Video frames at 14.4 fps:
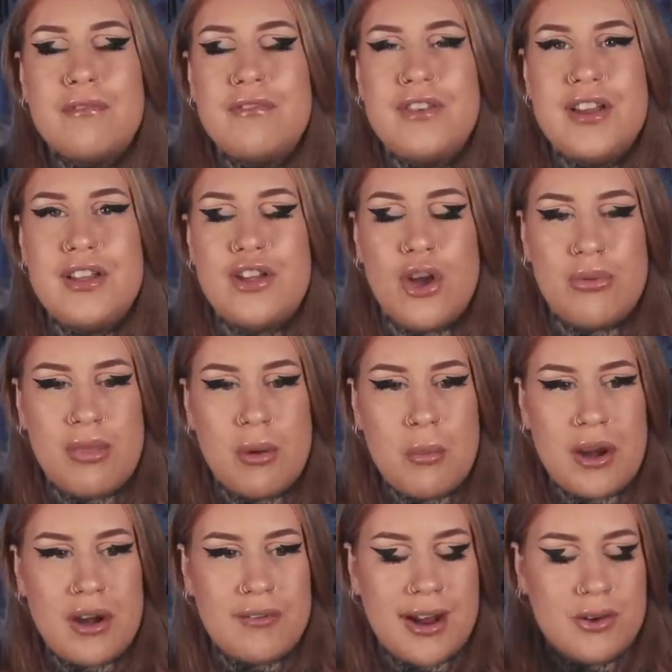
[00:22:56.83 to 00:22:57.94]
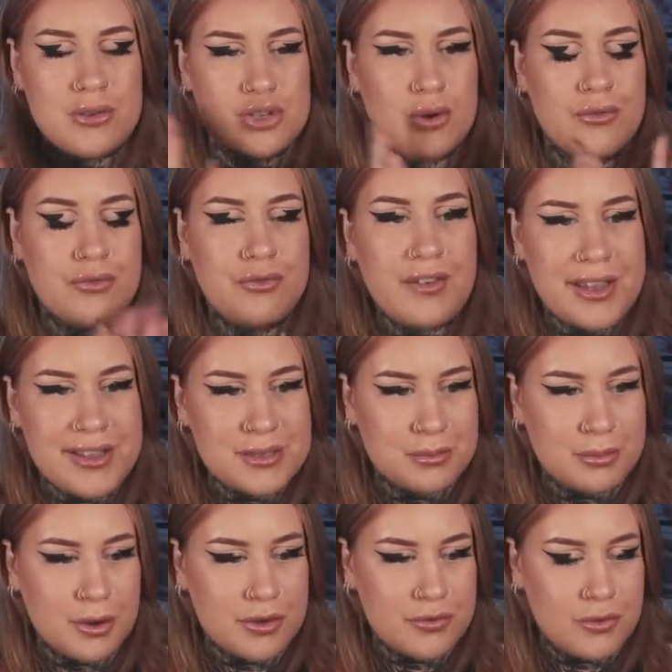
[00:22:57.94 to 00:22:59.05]
video that went around on
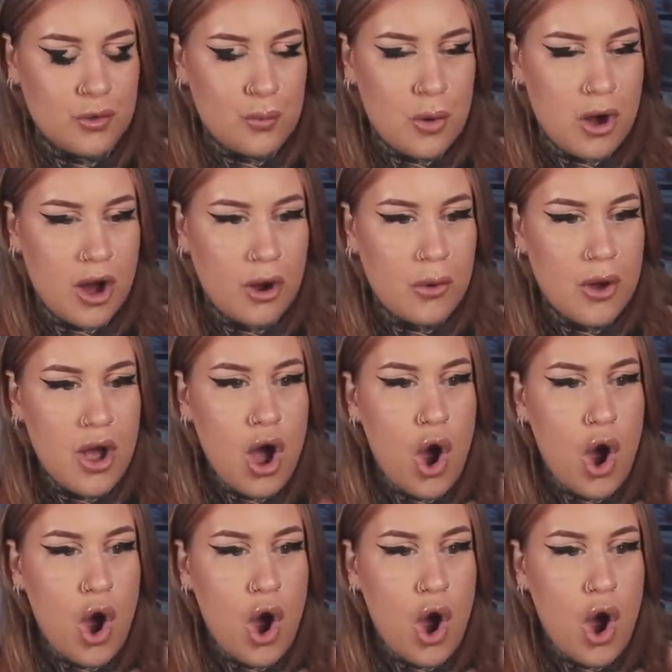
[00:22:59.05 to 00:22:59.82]
Facebook for a while